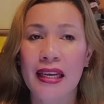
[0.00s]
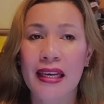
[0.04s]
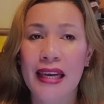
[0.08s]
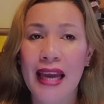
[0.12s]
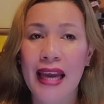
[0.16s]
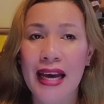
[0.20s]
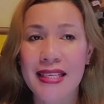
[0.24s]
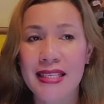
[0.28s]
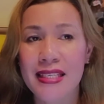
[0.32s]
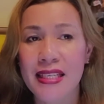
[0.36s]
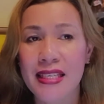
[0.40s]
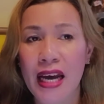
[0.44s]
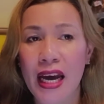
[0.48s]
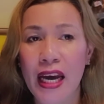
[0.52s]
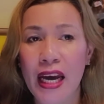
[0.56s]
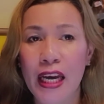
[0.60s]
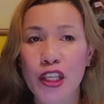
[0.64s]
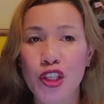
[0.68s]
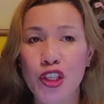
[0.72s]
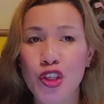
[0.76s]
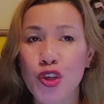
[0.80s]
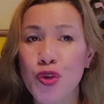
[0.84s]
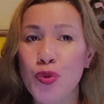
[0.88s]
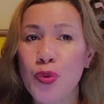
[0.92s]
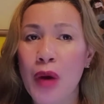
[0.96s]
last
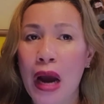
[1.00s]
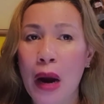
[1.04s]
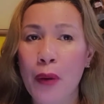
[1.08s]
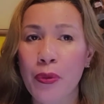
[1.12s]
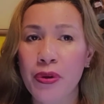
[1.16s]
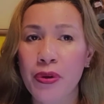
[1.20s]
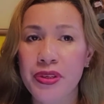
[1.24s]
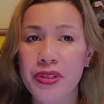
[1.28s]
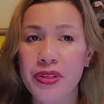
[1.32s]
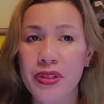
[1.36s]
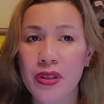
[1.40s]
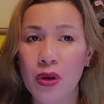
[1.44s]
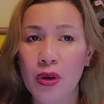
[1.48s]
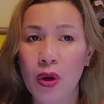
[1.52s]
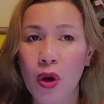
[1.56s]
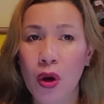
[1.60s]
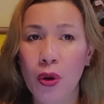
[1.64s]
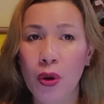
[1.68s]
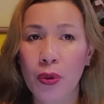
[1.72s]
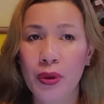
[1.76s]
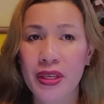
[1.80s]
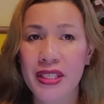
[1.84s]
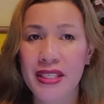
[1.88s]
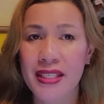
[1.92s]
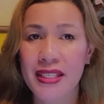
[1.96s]
night, 2 hours
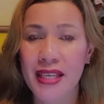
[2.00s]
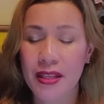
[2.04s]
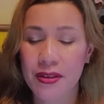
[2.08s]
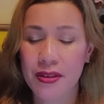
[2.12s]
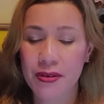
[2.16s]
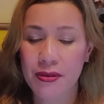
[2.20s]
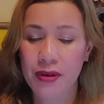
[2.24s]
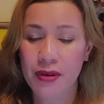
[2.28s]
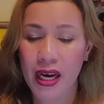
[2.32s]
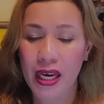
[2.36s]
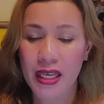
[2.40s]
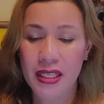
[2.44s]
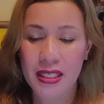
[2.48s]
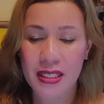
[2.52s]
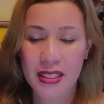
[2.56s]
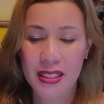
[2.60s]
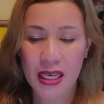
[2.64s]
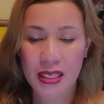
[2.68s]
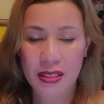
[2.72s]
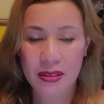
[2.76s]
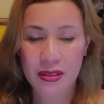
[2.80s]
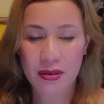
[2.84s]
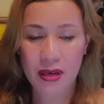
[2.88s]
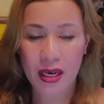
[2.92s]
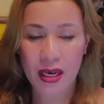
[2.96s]
ago, etc.,
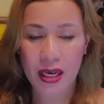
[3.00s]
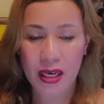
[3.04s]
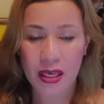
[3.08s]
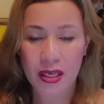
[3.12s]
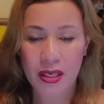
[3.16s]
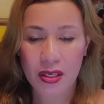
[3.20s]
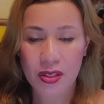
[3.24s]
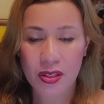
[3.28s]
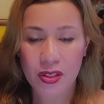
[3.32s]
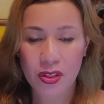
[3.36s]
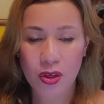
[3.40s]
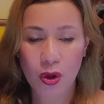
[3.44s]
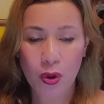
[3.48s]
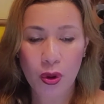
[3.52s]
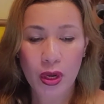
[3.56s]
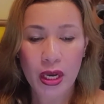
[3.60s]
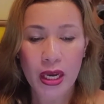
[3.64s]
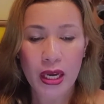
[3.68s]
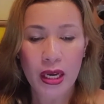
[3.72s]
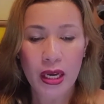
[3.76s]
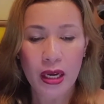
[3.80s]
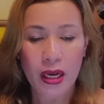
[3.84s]
etc. So,